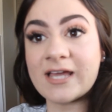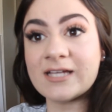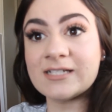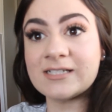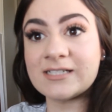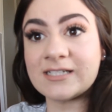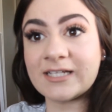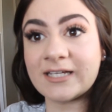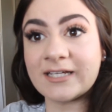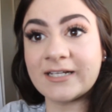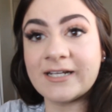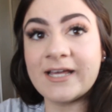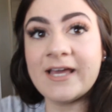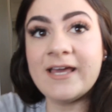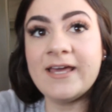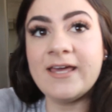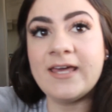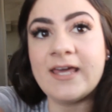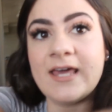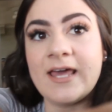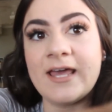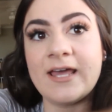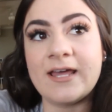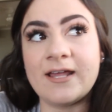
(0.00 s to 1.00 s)
eighteen,
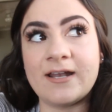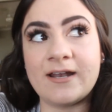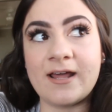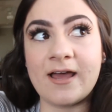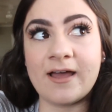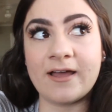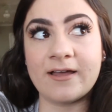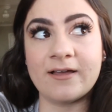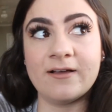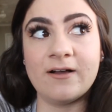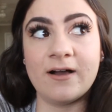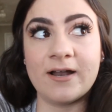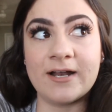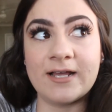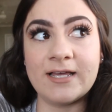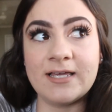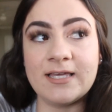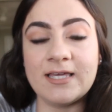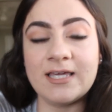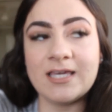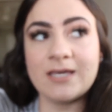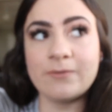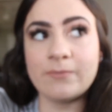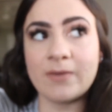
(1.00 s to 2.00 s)
and I got an
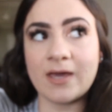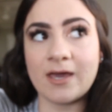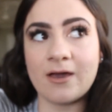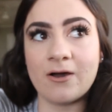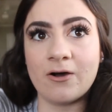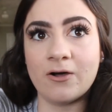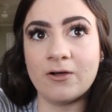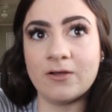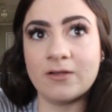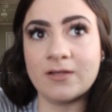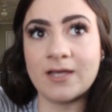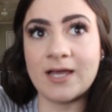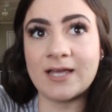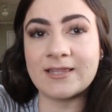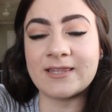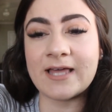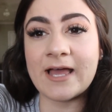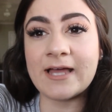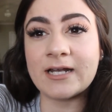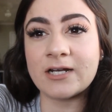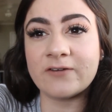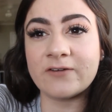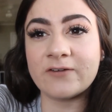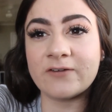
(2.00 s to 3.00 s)
email at
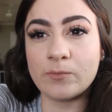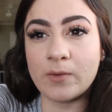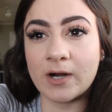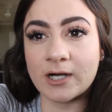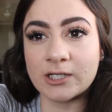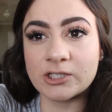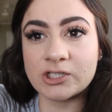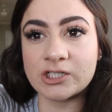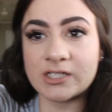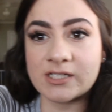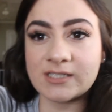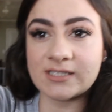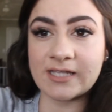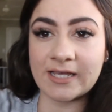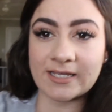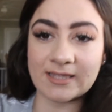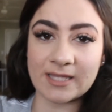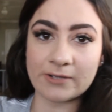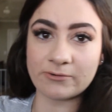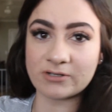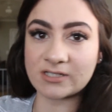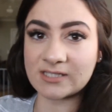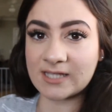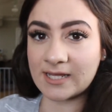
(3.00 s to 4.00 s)
the end of March saying
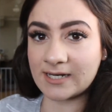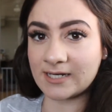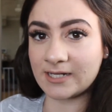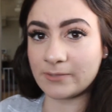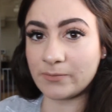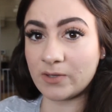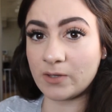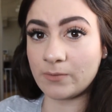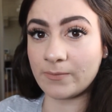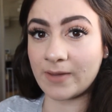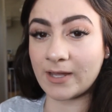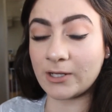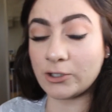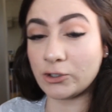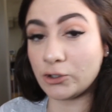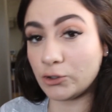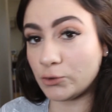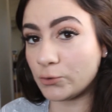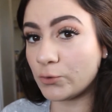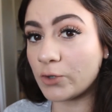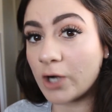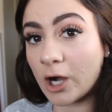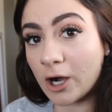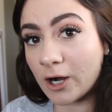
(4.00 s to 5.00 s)
they were sending me my
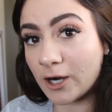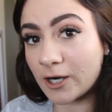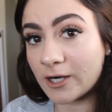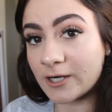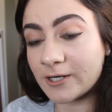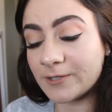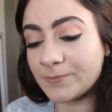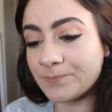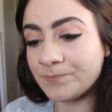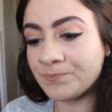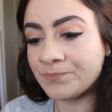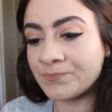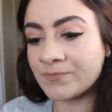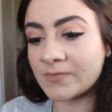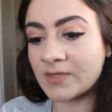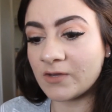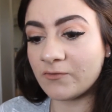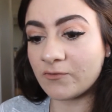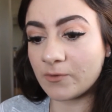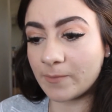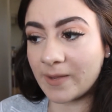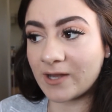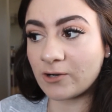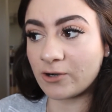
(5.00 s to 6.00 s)
new card
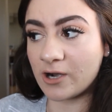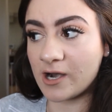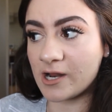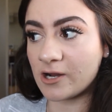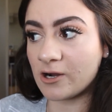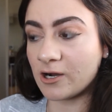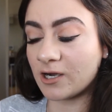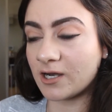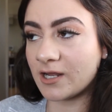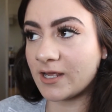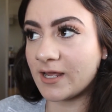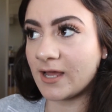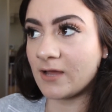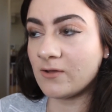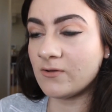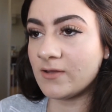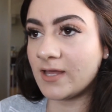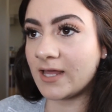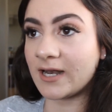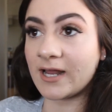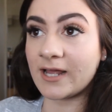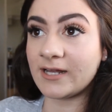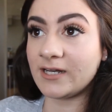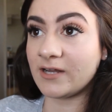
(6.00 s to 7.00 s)
for my credit card account,
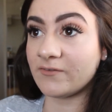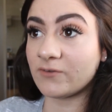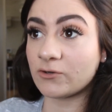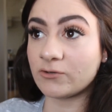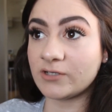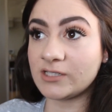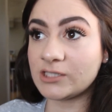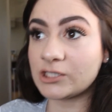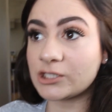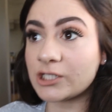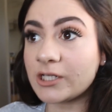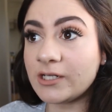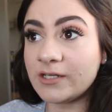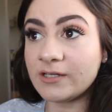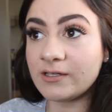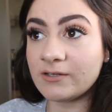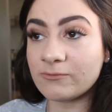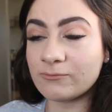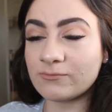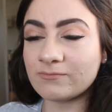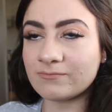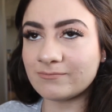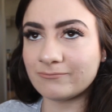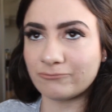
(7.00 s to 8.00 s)
and I never received,
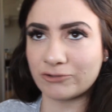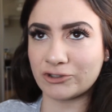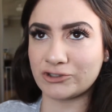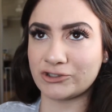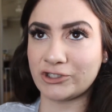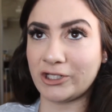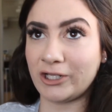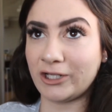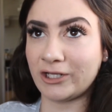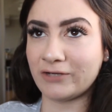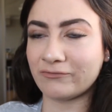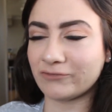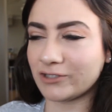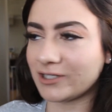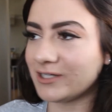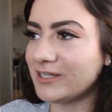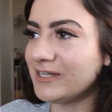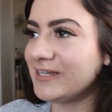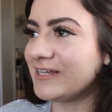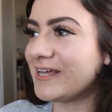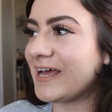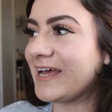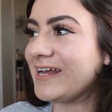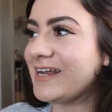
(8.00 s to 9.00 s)
received,
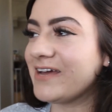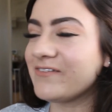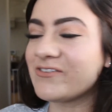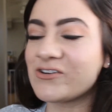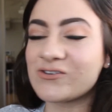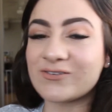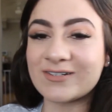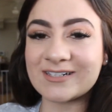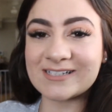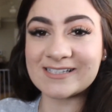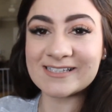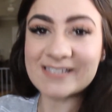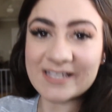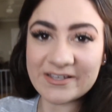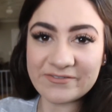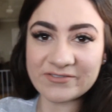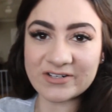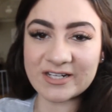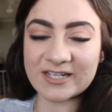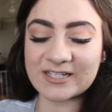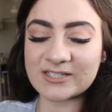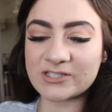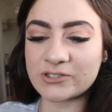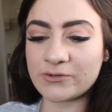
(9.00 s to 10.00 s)
I never
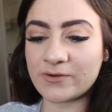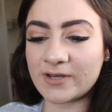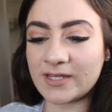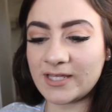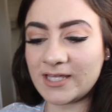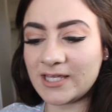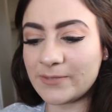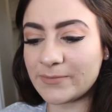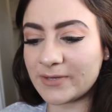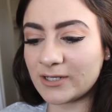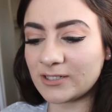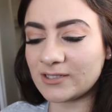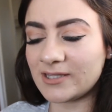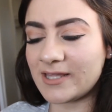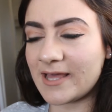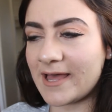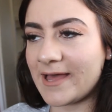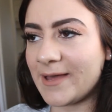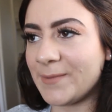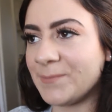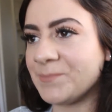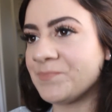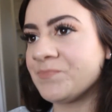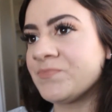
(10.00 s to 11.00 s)
received it, so I emailed
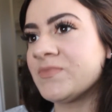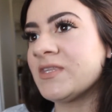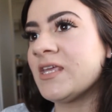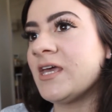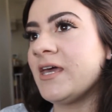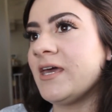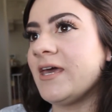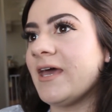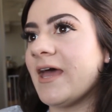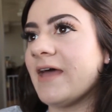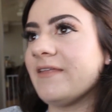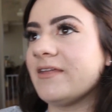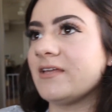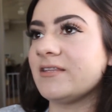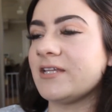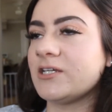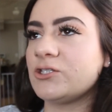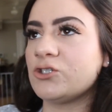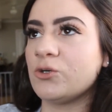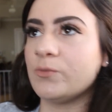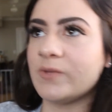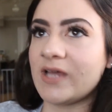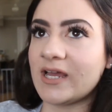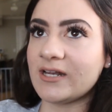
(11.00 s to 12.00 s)
them, and then they
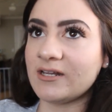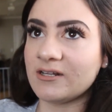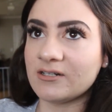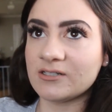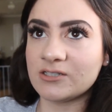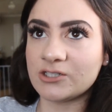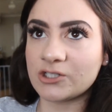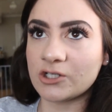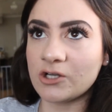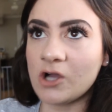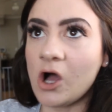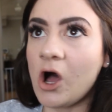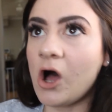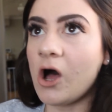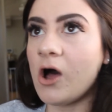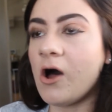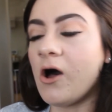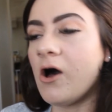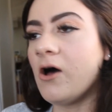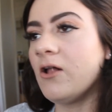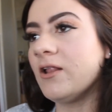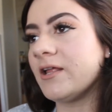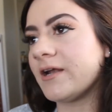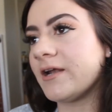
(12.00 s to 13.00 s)
told me I needed to
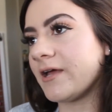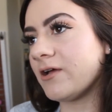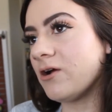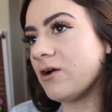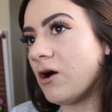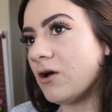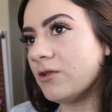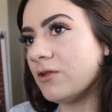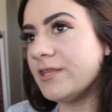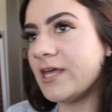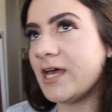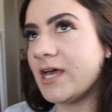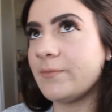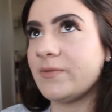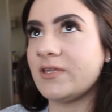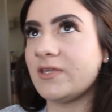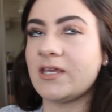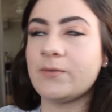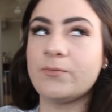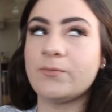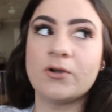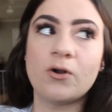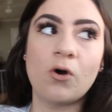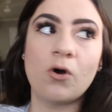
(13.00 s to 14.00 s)
call, and I called them, and
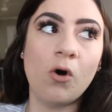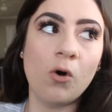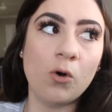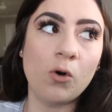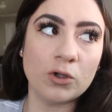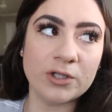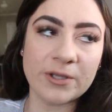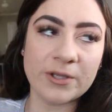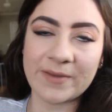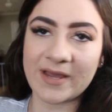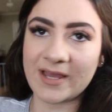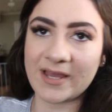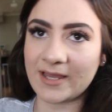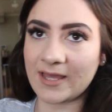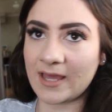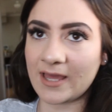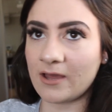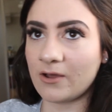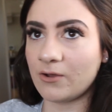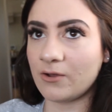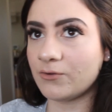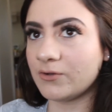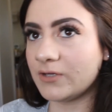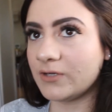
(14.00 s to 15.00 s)
they put a hold on my
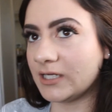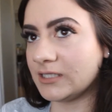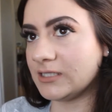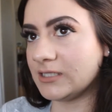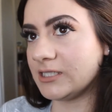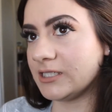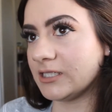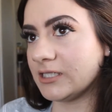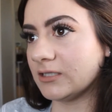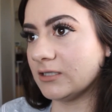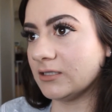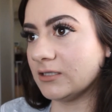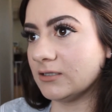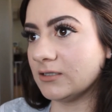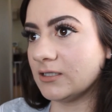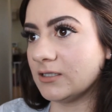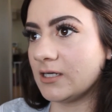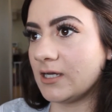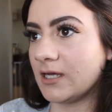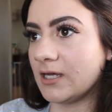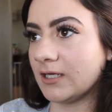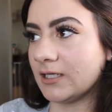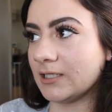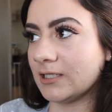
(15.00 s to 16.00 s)
account
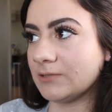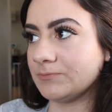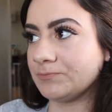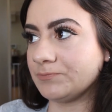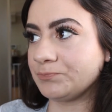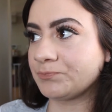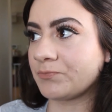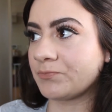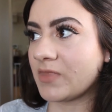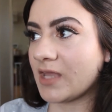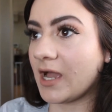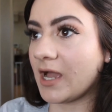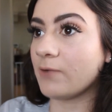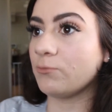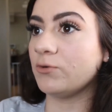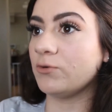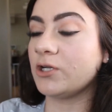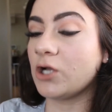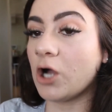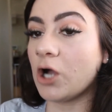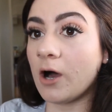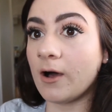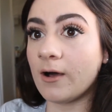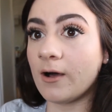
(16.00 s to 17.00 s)
until um, I
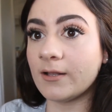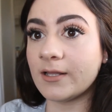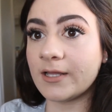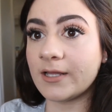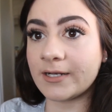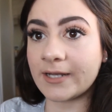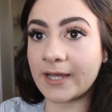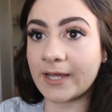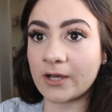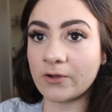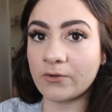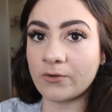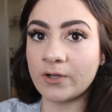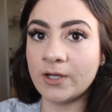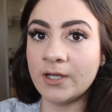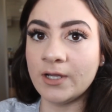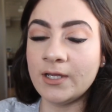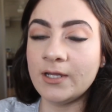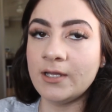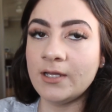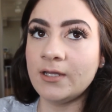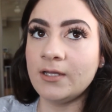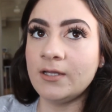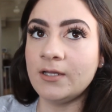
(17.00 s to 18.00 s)
would call, and now
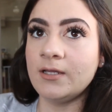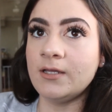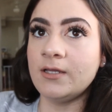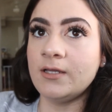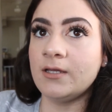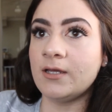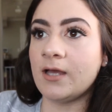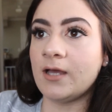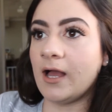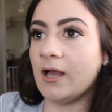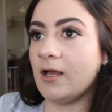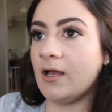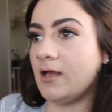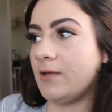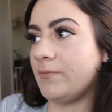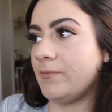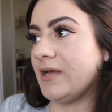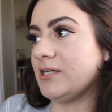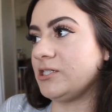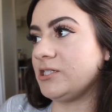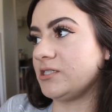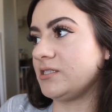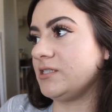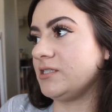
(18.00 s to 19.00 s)
um,
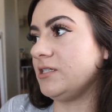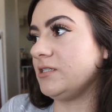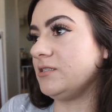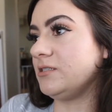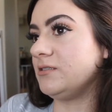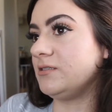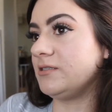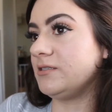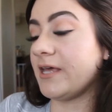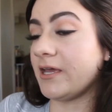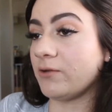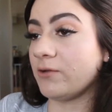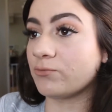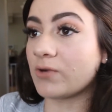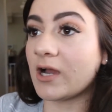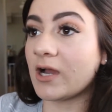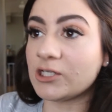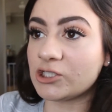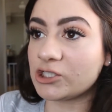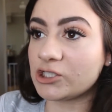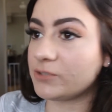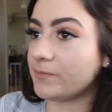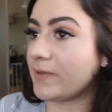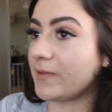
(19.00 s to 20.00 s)
I just need, they
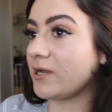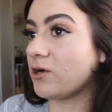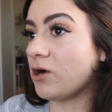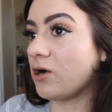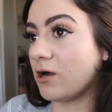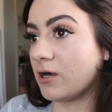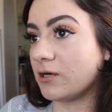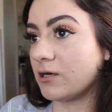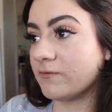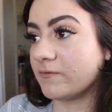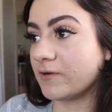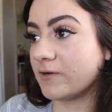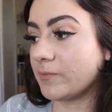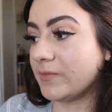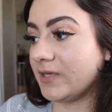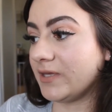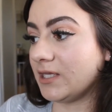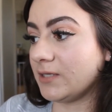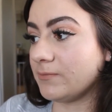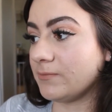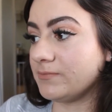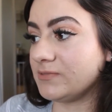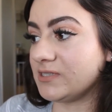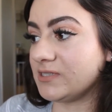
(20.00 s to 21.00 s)
rushed my card for
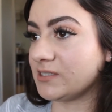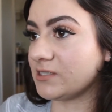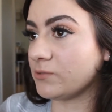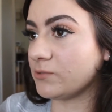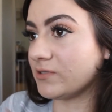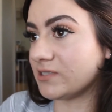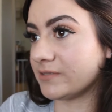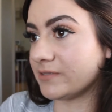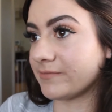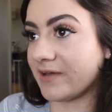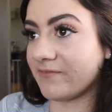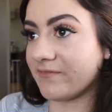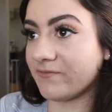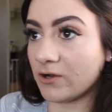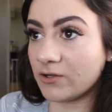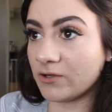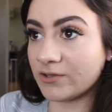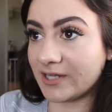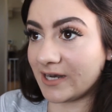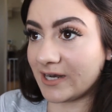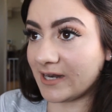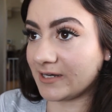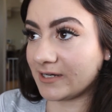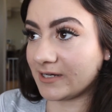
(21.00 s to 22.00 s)
me, since it wasn't my
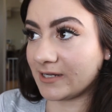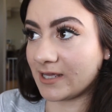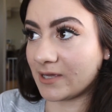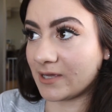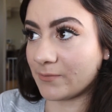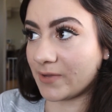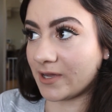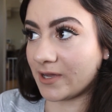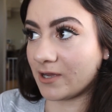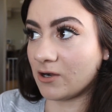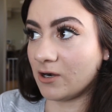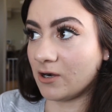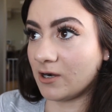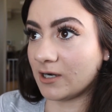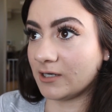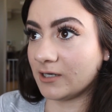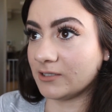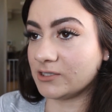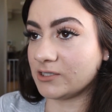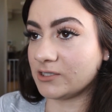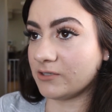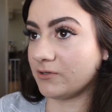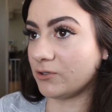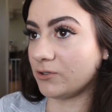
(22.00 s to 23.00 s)
fault that I didn't get my
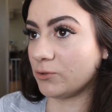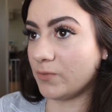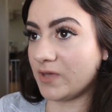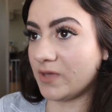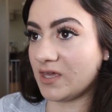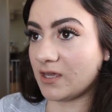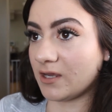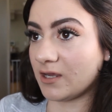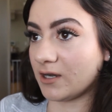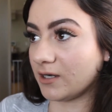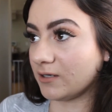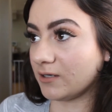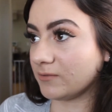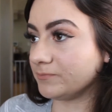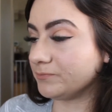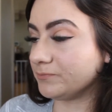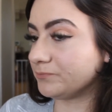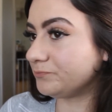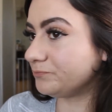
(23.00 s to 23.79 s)
card, so it'll be here